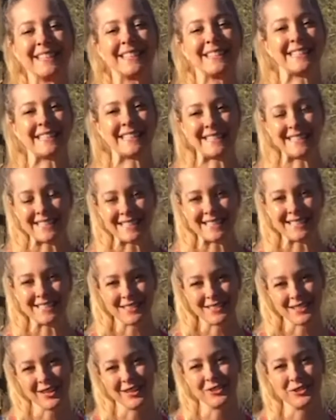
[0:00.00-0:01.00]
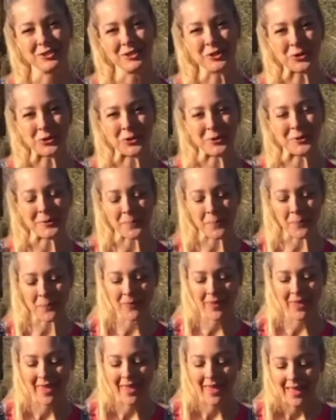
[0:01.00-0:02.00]
This is Dr. Nicole,
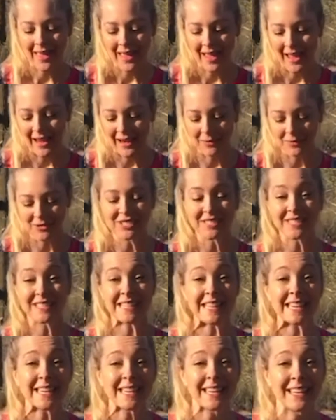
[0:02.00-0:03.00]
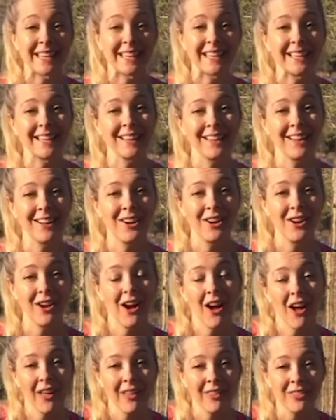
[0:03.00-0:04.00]
and I was just thinking
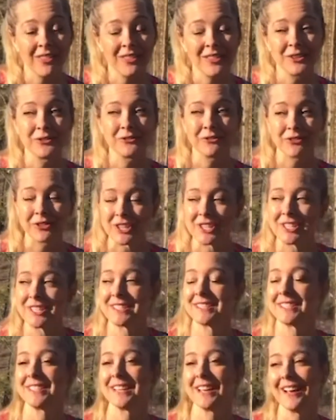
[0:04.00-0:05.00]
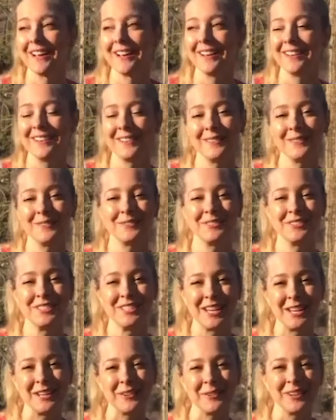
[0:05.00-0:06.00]
on the 1st of
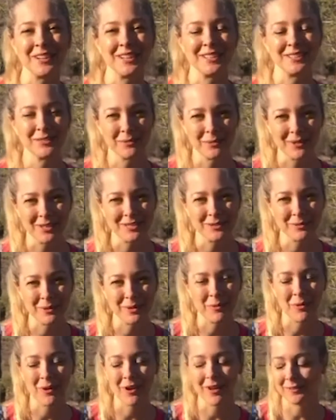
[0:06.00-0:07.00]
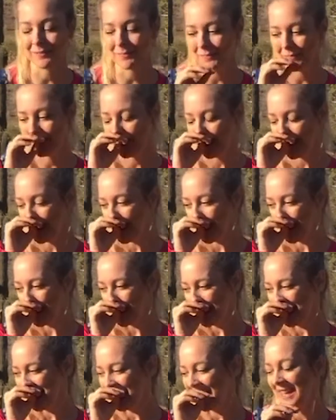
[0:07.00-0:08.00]
January 2021,
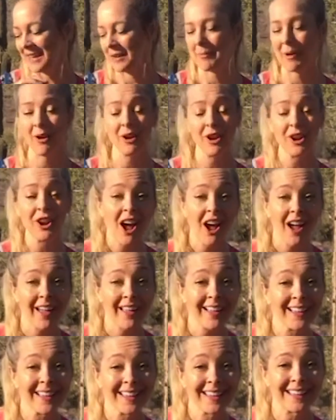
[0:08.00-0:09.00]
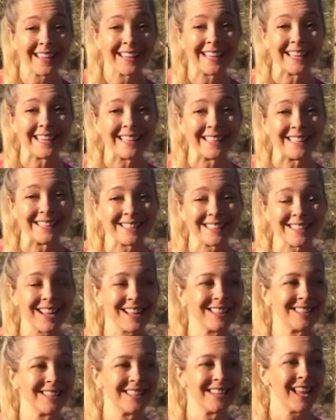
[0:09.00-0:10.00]
and I'm out on a hike in
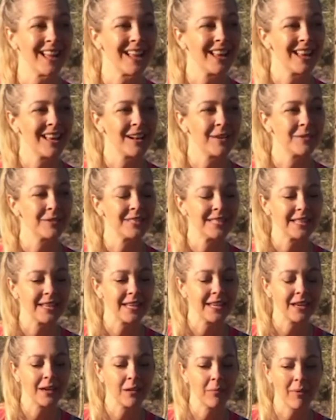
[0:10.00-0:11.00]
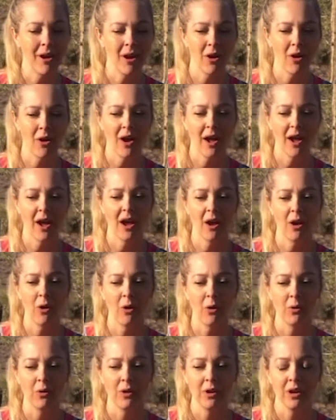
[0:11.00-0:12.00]
Scottsdale, and I was thinking about how